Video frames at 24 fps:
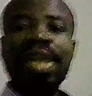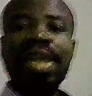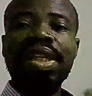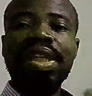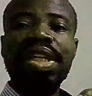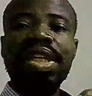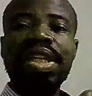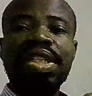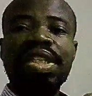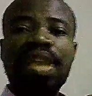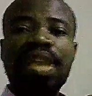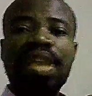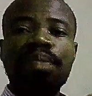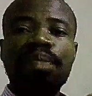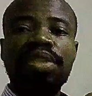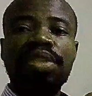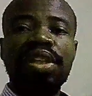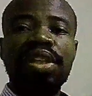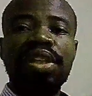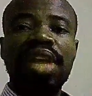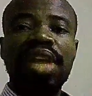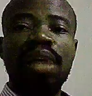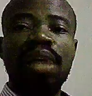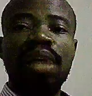He did
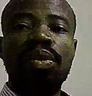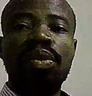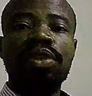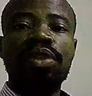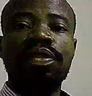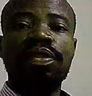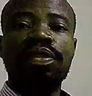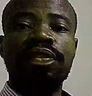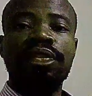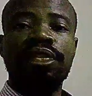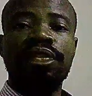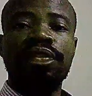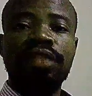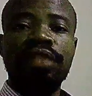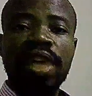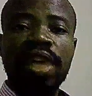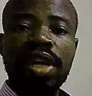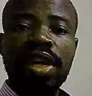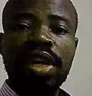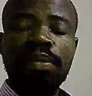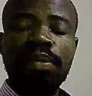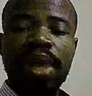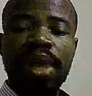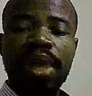something that was
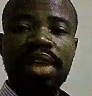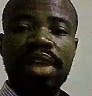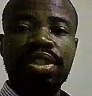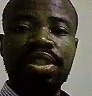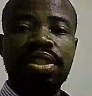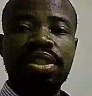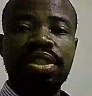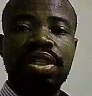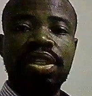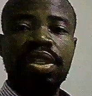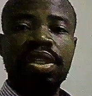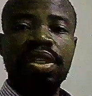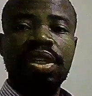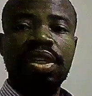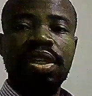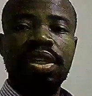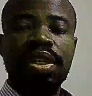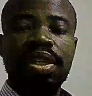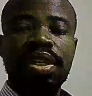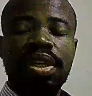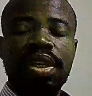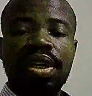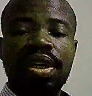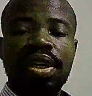very much
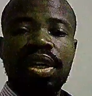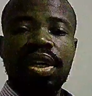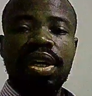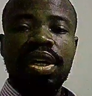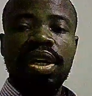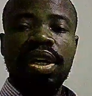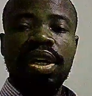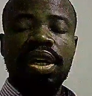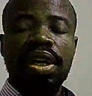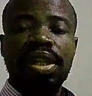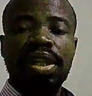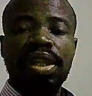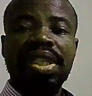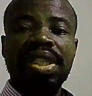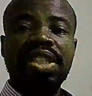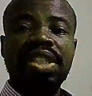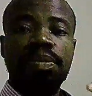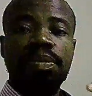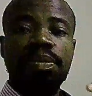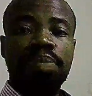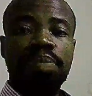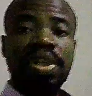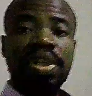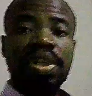
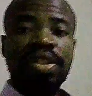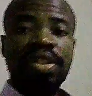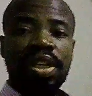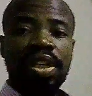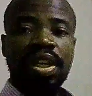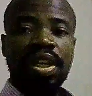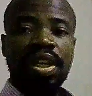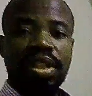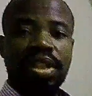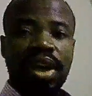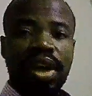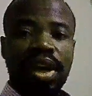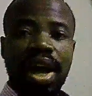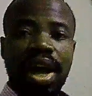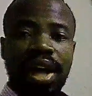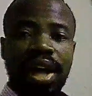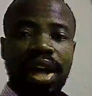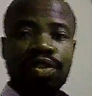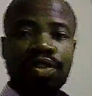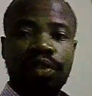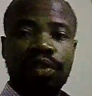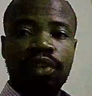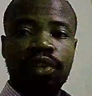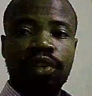displeasing in the
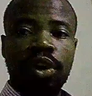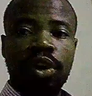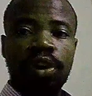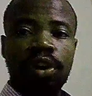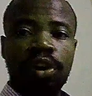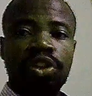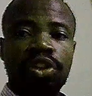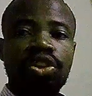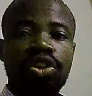eyes of God.